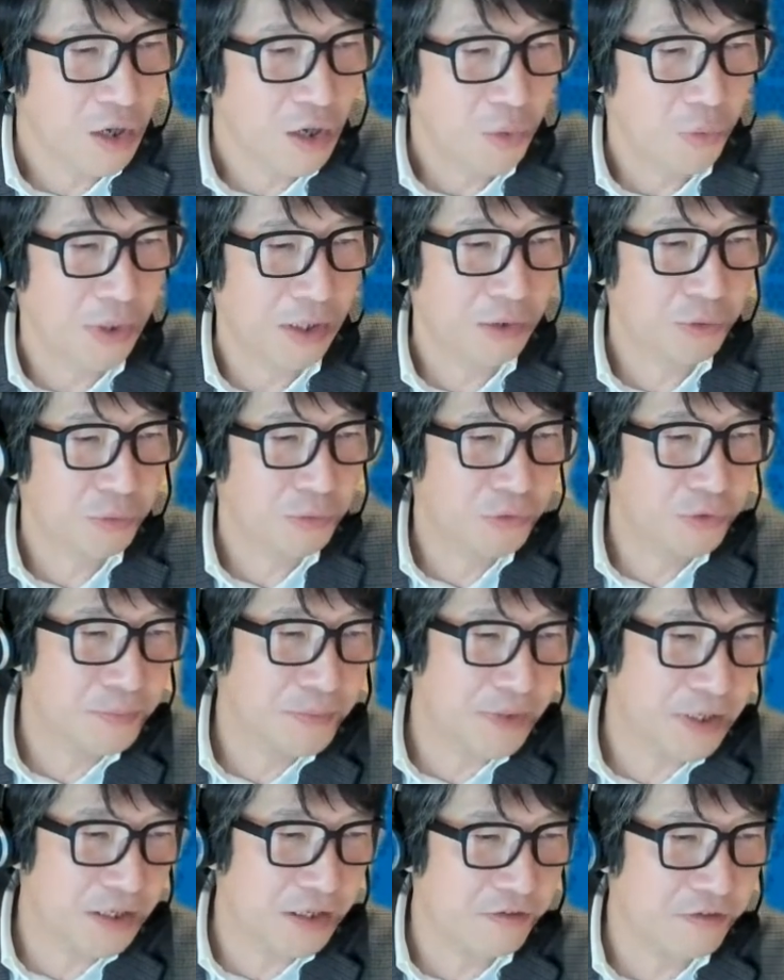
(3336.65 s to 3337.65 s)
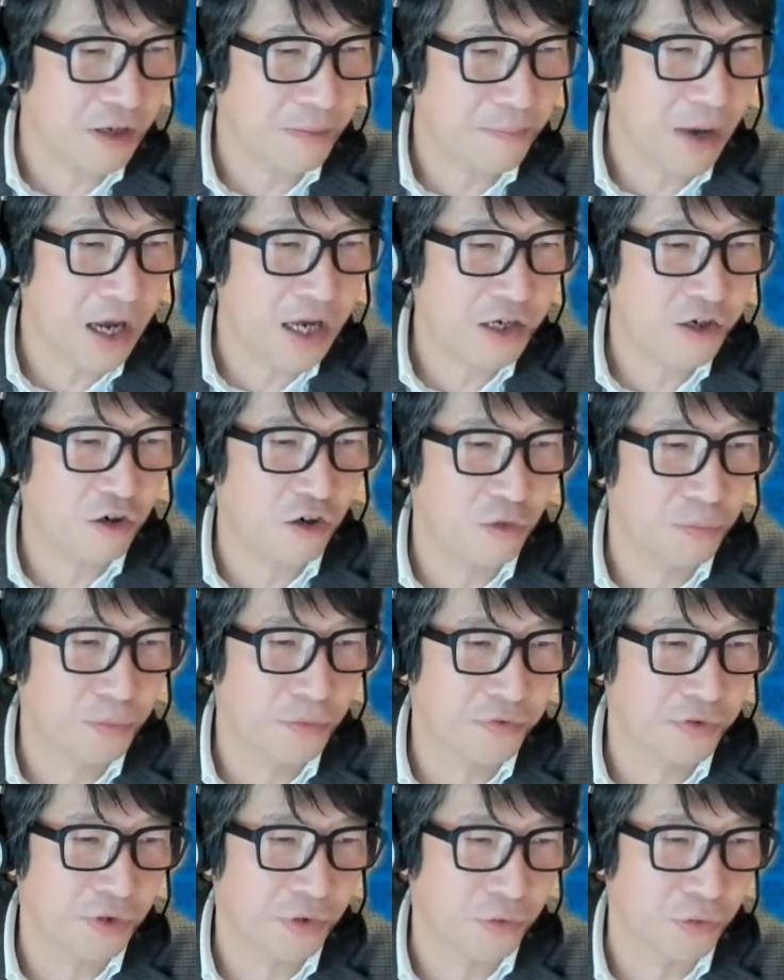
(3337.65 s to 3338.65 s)
What will be the main
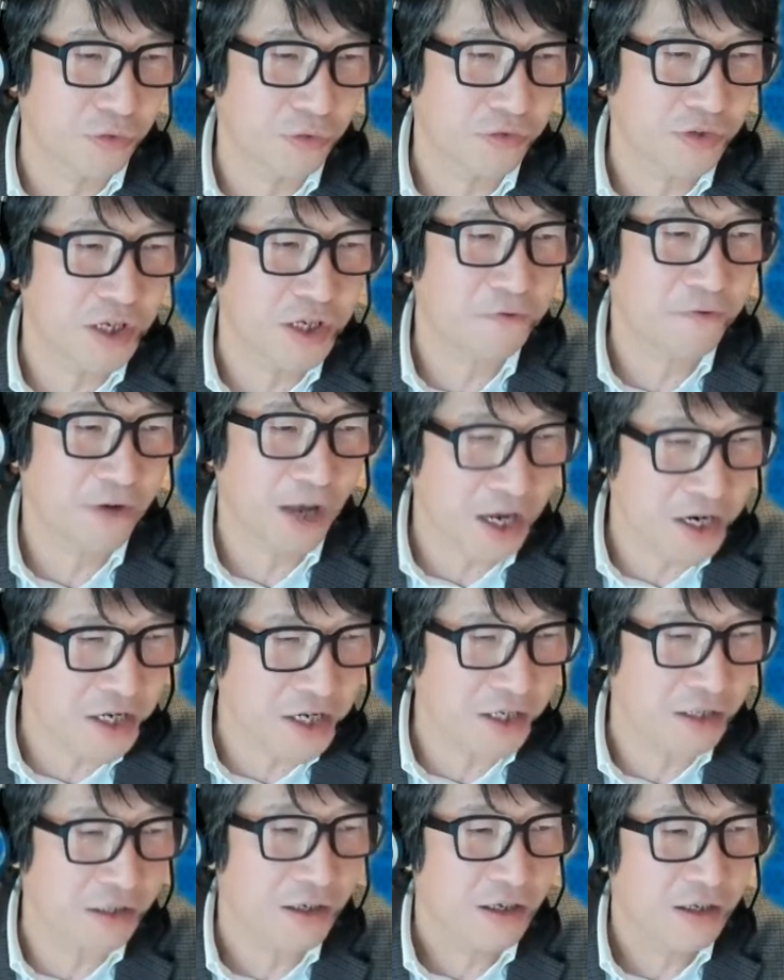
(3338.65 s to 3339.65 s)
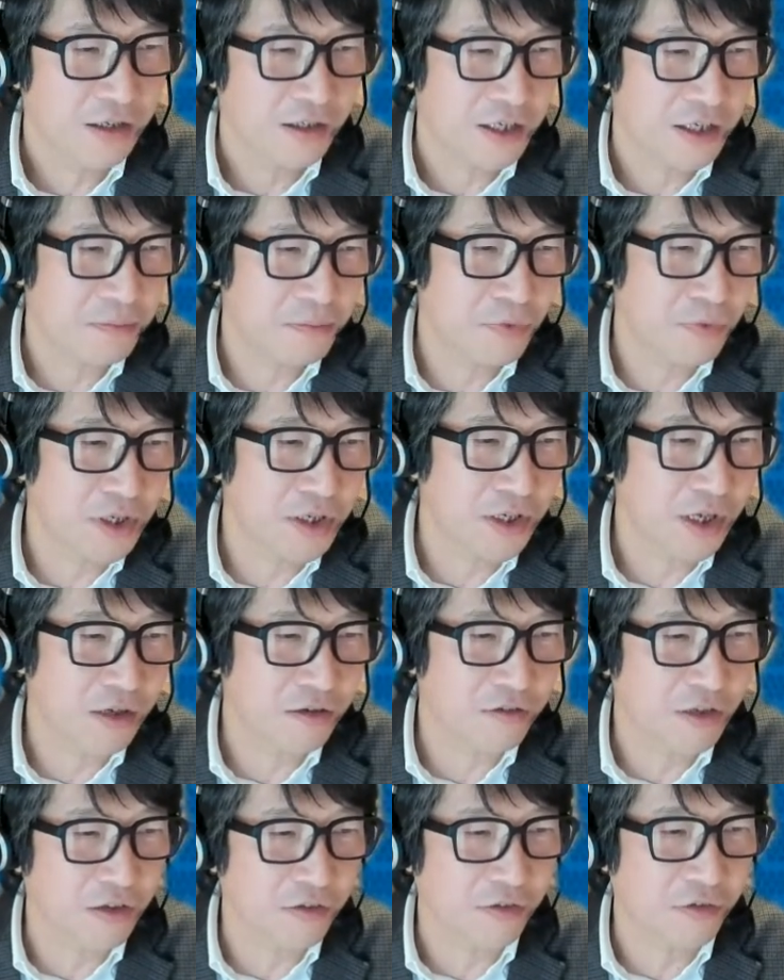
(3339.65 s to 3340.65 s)
obstacles, if any, in
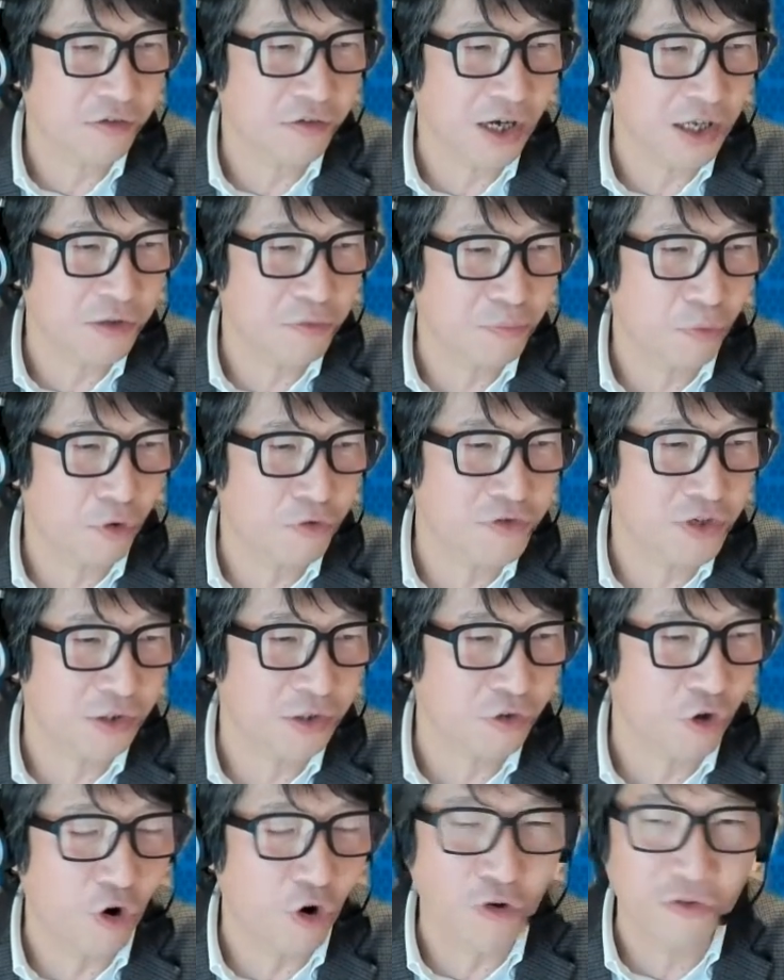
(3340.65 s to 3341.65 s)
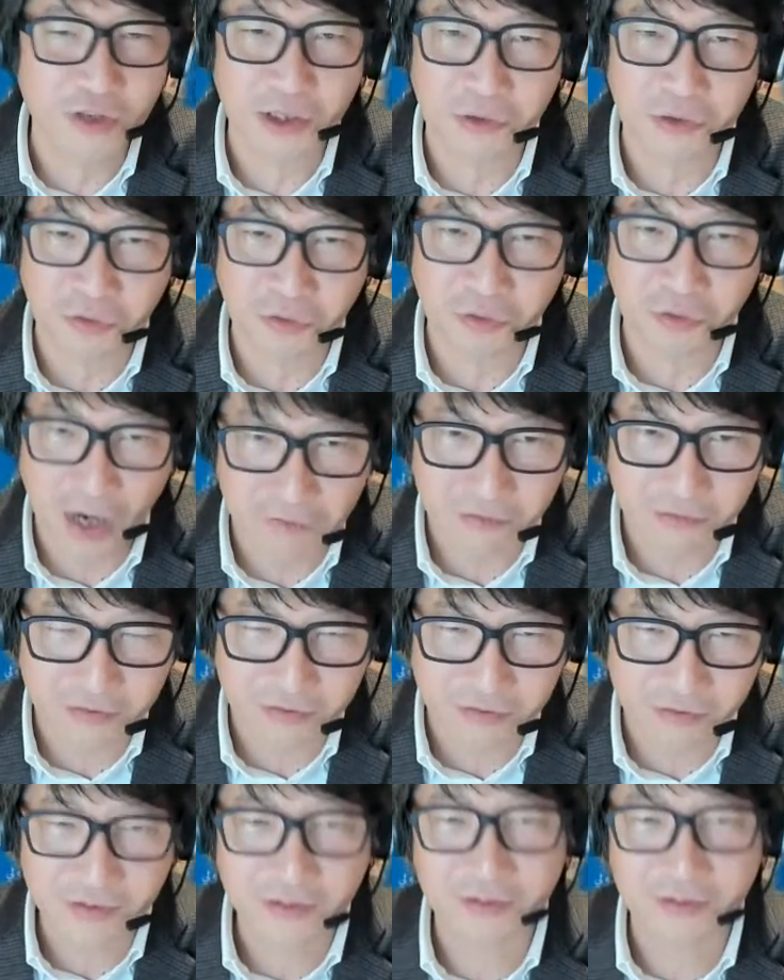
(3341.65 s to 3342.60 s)
bringing this grand project on the ground?